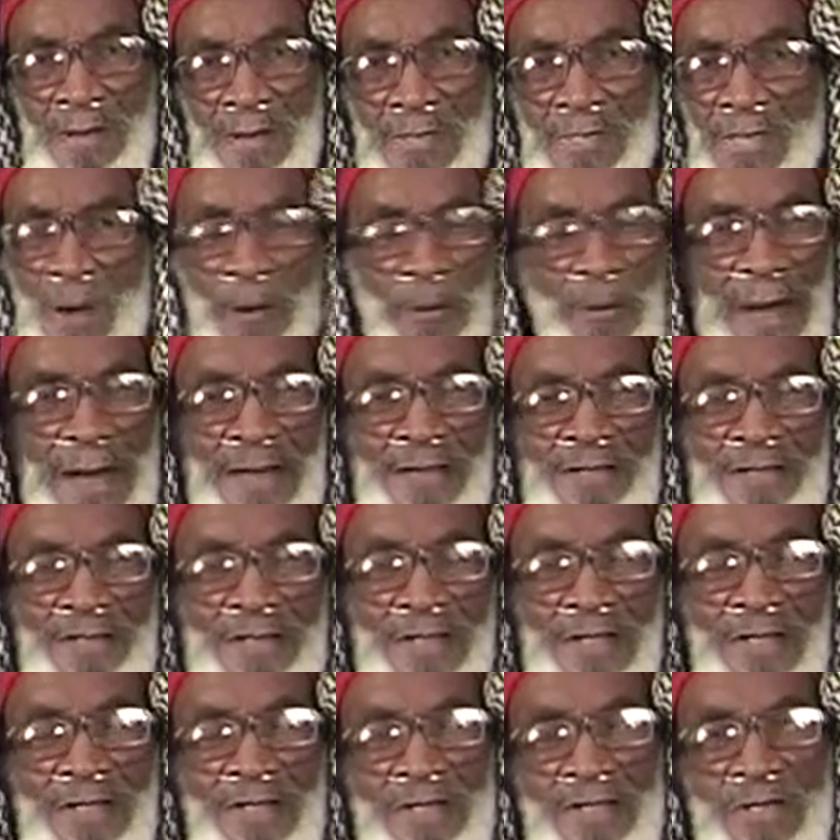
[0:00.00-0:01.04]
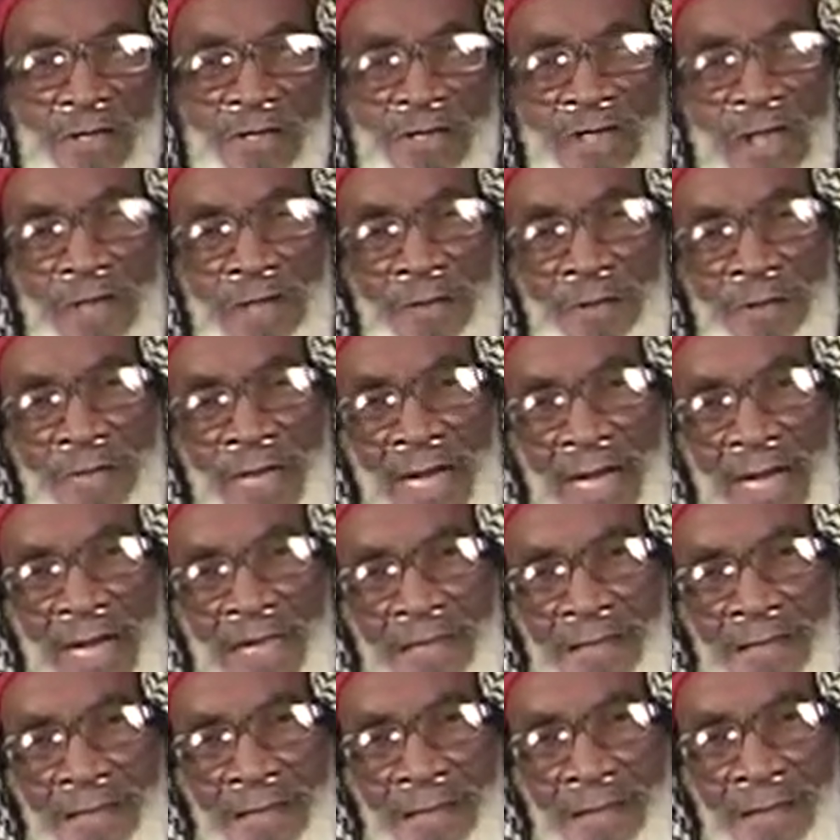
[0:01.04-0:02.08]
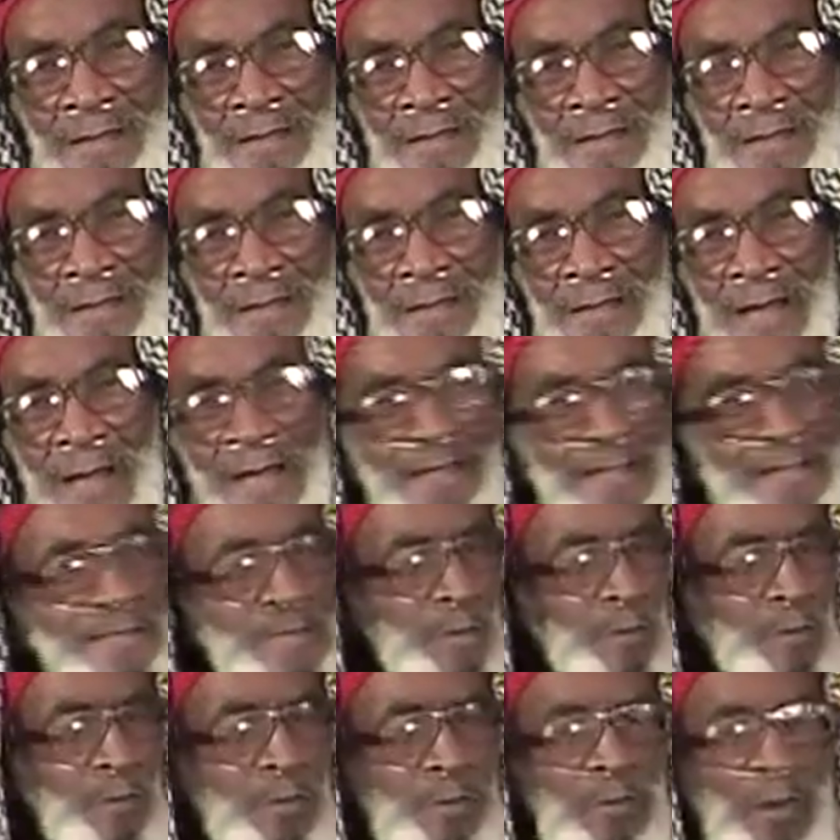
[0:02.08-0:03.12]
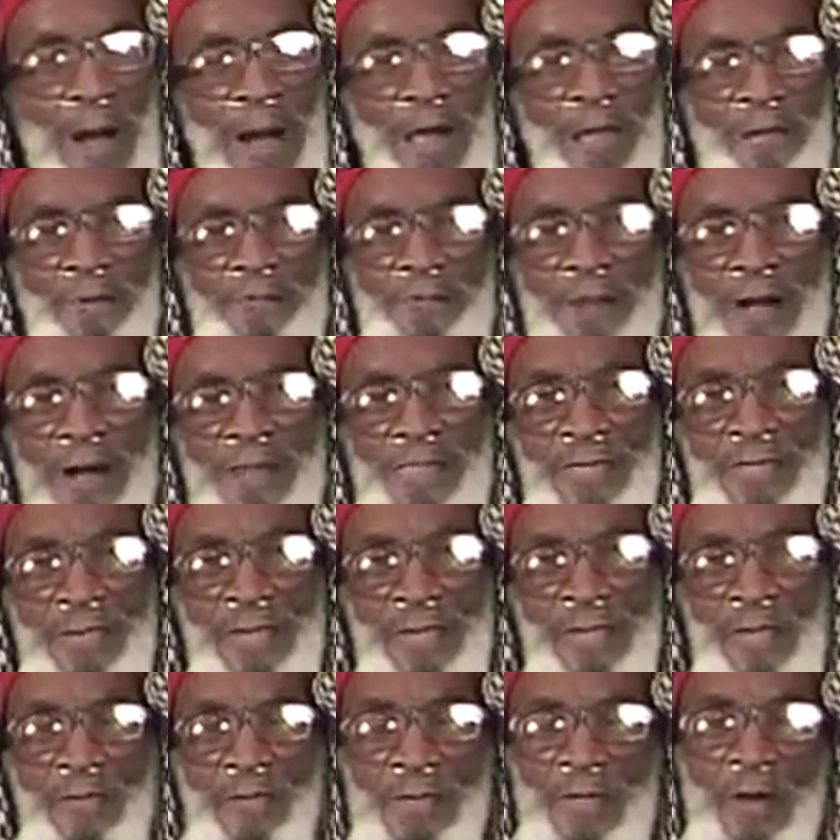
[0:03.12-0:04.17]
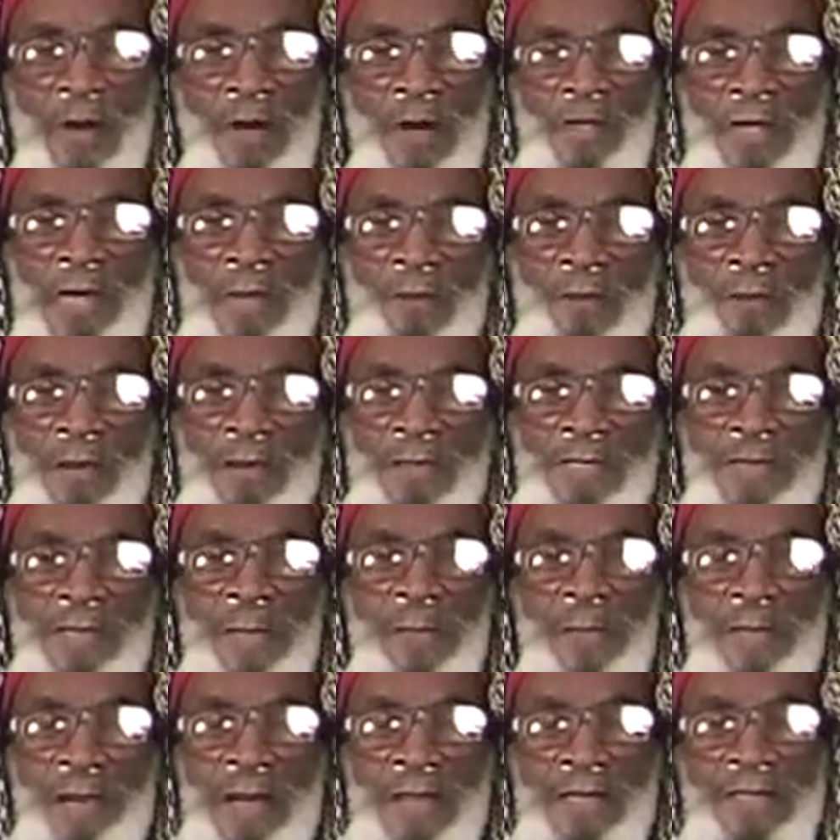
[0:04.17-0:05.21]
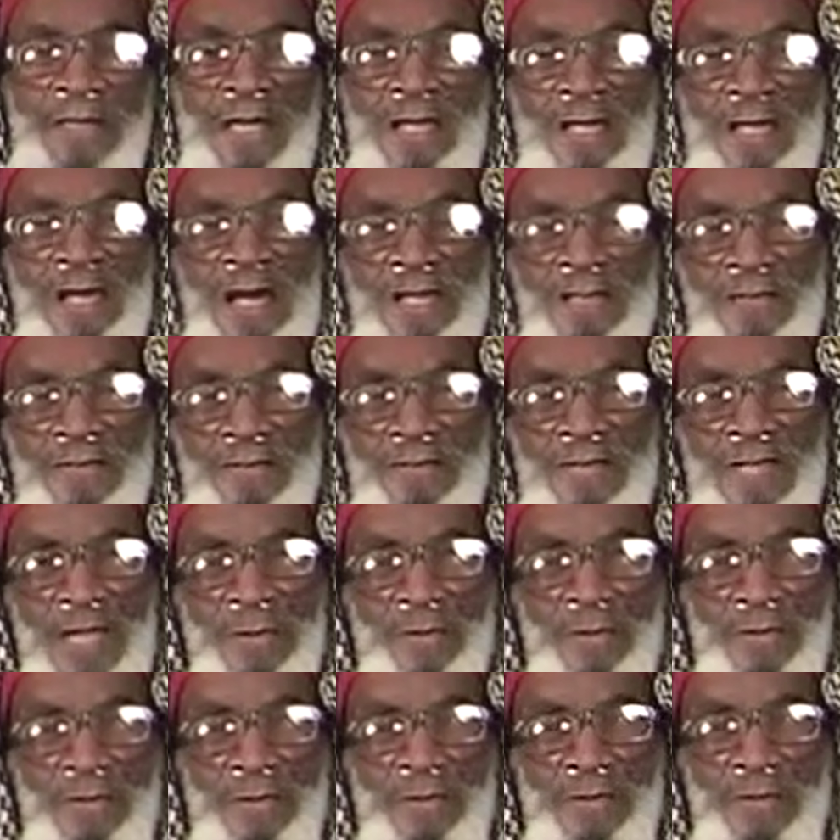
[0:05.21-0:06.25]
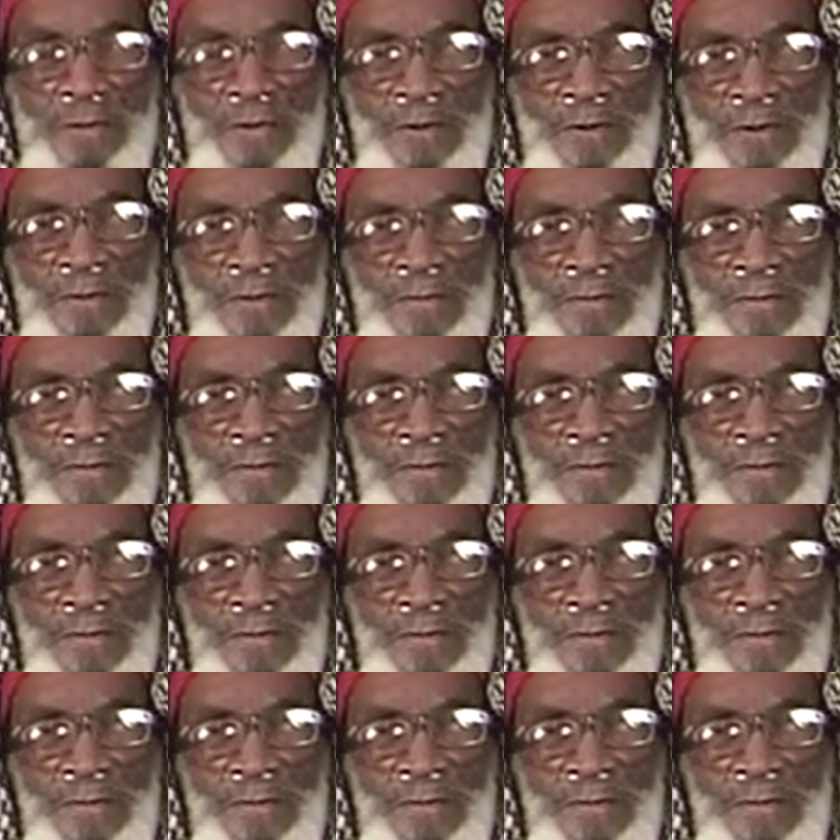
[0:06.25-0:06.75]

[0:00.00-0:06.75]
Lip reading: Nobody stood and tell him that. I didn't see one brother with all that money make that kind of statement to him.